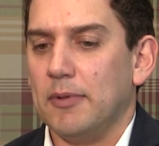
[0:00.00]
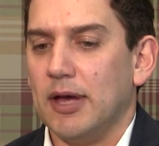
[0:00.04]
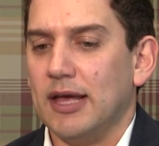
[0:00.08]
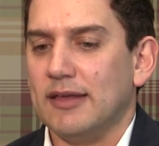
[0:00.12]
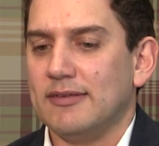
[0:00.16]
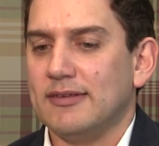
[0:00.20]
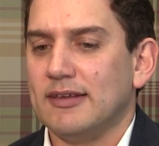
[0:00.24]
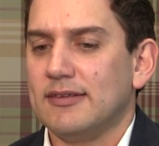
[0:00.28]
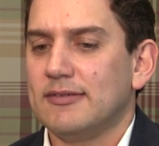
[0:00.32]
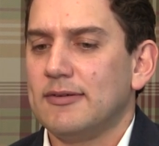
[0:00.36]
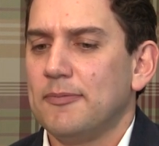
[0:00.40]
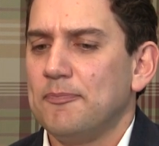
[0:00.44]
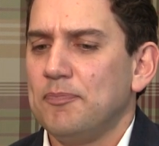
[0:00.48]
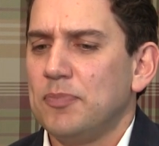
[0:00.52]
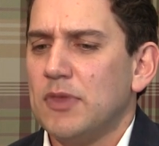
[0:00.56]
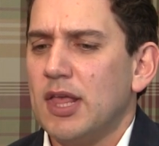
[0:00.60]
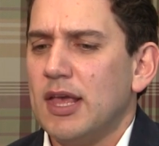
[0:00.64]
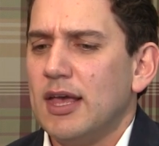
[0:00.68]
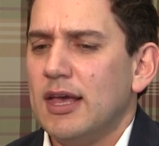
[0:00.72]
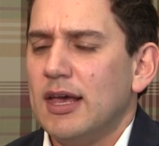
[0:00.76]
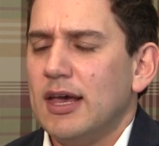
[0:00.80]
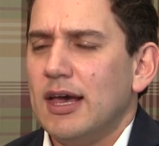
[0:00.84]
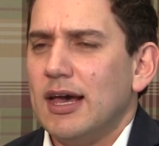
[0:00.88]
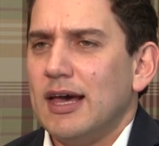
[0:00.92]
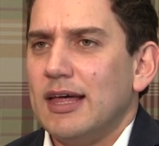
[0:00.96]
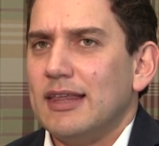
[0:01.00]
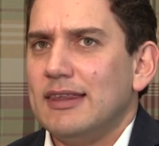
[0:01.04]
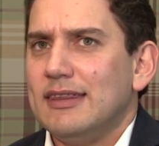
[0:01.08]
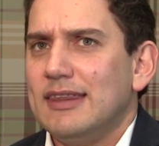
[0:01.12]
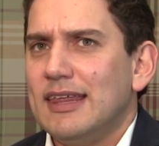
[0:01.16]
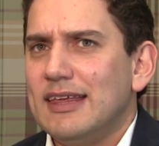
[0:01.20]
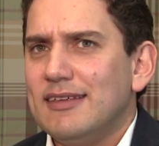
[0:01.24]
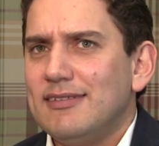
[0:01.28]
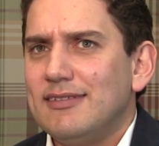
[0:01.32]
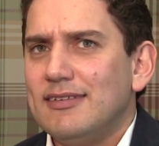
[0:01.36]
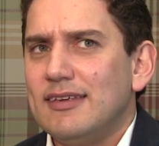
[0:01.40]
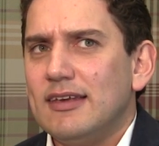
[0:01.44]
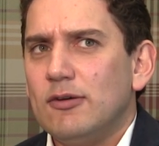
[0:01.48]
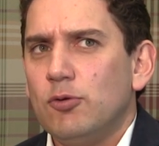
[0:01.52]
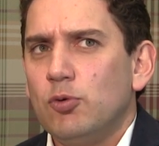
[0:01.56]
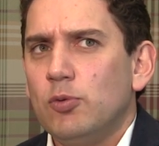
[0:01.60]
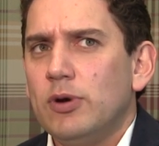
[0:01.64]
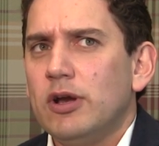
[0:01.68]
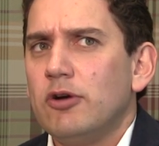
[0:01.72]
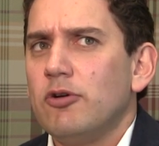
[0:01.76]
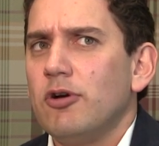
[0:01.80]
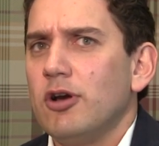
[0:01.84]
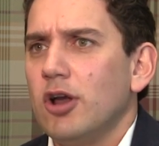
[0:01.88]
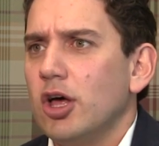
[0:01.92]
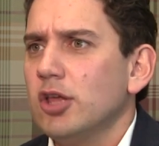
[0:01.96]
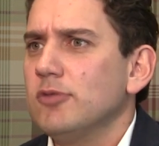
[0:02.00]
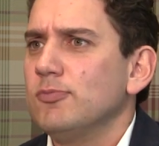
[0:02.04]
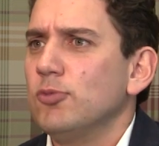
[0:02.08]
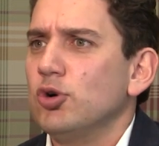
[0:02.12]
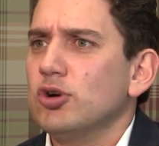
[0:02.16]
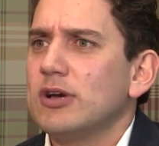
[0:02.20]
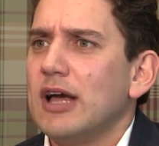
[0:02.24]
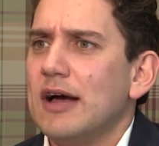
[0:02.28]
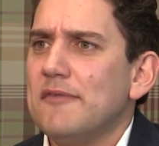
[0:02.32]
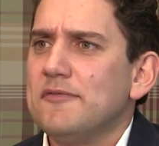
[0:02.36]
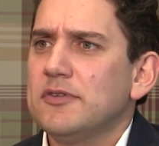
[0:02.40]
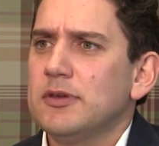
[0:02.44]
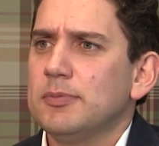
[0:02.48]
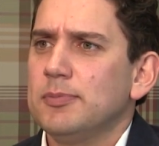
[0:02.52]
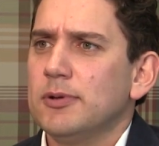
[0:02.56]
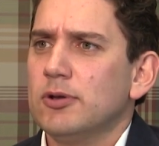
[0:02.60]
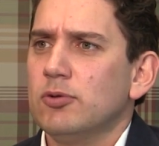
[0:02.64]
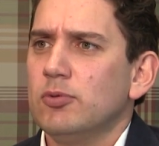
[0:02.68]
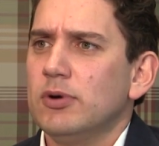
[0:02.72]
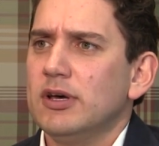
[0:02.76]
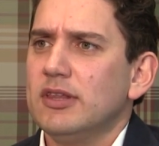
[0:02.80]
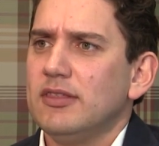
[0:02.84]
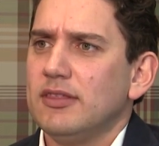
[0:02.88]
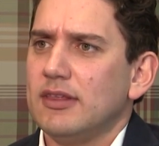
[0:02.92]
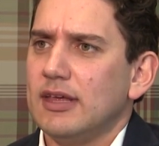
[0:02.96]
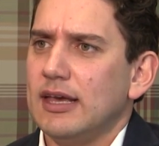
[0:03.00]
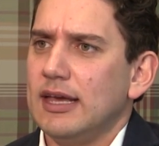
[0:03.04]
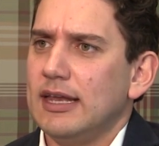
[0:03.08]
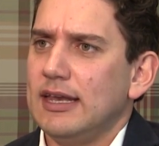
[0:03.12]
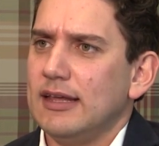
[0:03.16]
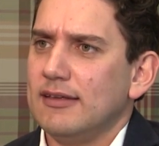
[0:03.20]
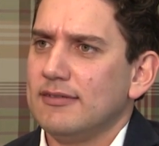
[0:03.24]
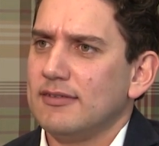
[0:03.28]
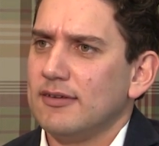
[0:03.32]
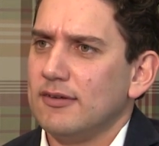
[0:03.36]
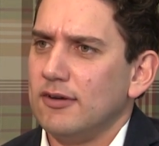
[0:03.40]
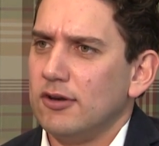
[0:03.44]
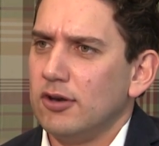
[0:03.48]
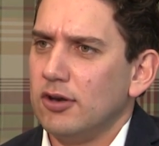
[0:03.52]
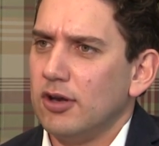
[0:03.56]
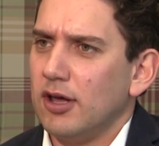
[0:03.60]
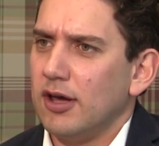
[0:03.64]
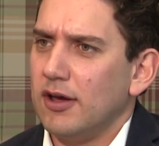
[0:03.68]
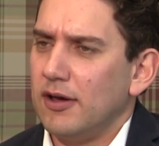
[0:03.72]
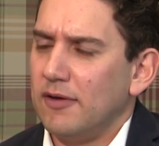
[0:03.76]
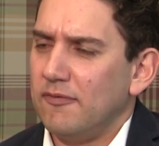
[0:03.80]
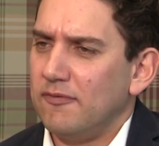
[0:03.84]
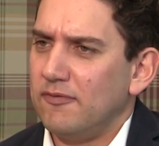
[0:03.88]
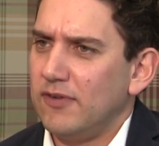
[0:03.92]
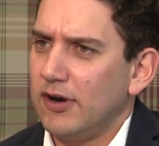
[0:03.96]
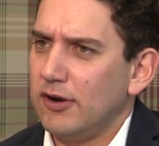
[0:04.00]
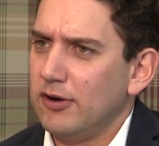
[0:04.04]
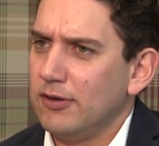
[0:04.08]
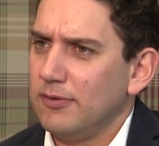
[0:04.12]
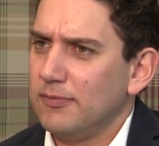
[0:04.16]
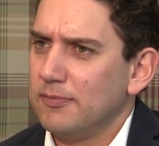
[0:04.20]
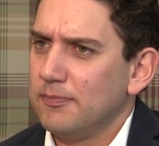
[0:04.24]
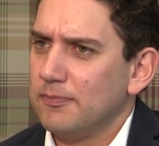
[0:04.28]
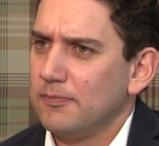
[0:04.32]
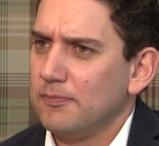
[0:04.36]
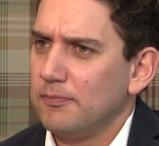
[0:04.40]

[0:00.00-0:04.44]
assets. This we're a lot more comfortable with. It is a very